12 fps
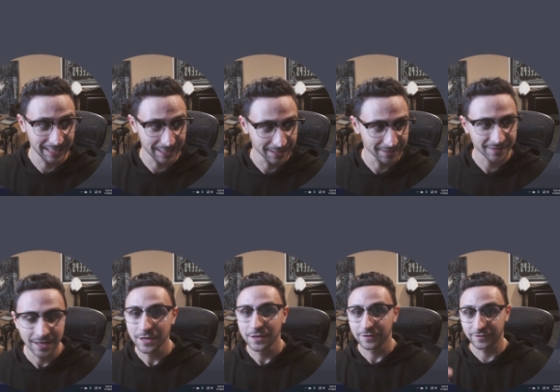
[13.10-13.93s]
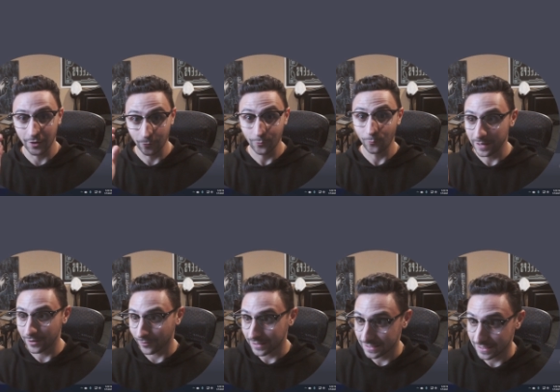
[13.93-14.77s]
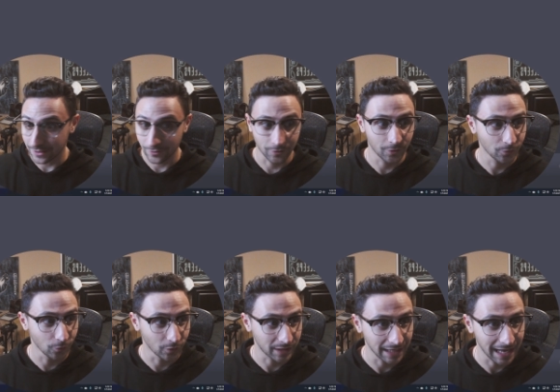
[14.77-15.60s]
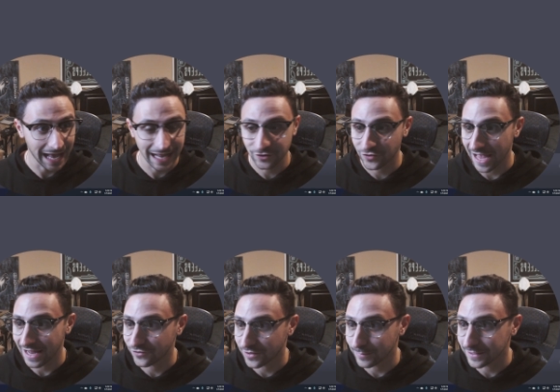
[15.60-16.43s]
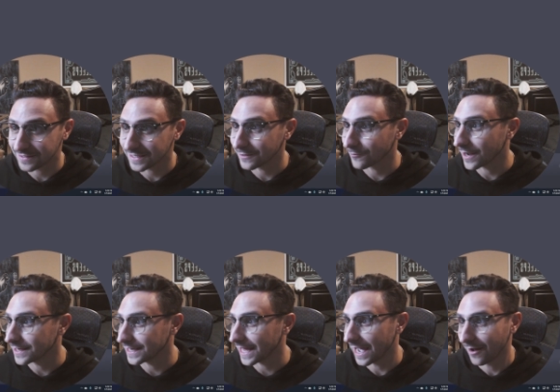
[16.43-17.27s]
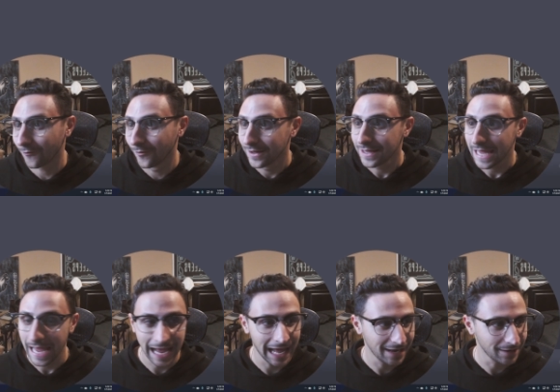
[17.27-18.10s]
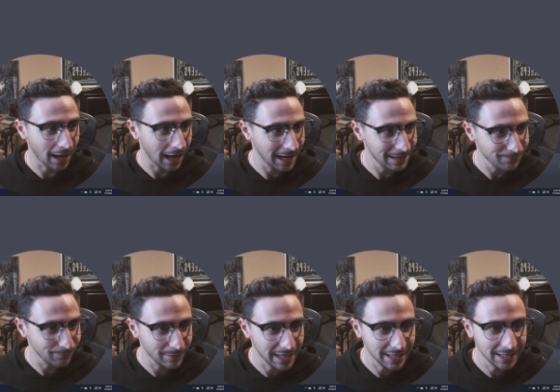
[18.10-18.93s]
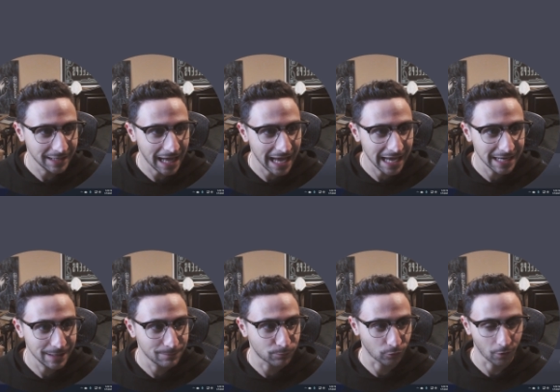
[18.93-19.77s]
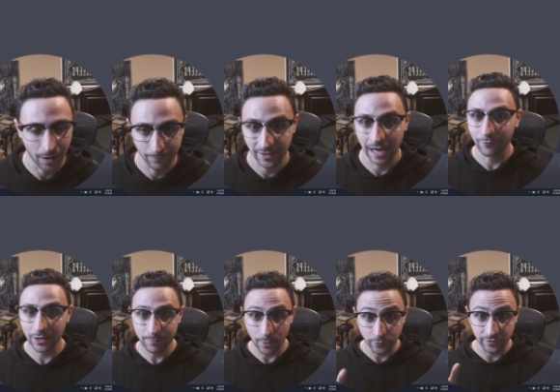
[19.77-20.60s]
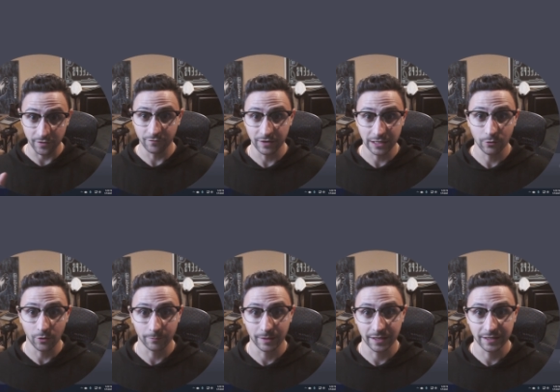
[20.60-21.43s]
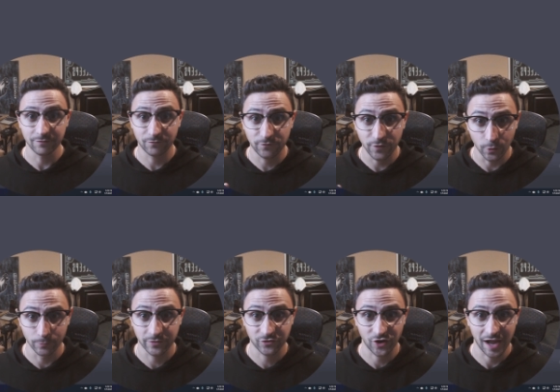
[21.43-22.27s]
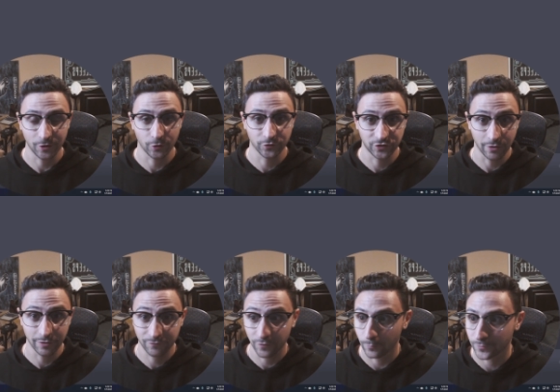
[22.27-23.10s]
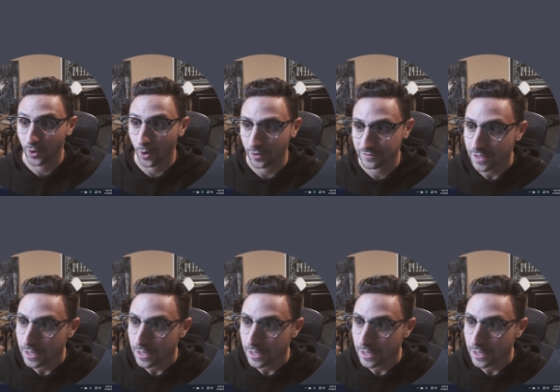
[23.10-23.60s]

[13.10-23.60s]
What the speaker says: is. So we are here looking at Chat GPT right now, and I made a prompt. I already posted a video on my films channel, Jerry Film Talks,